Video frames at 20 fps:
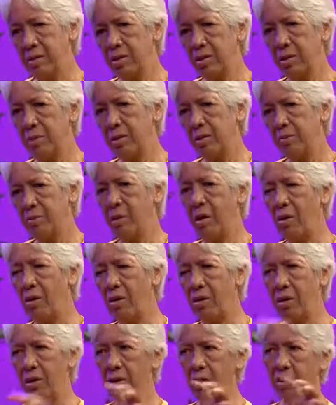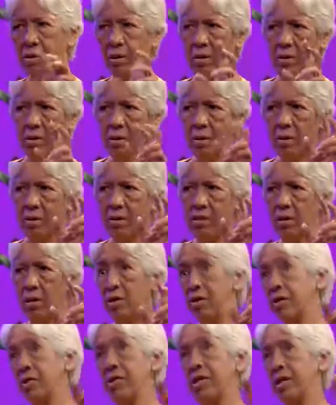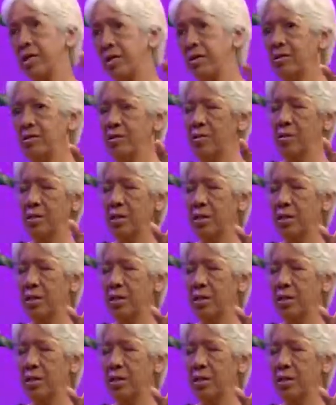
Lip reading: the power and the understanding history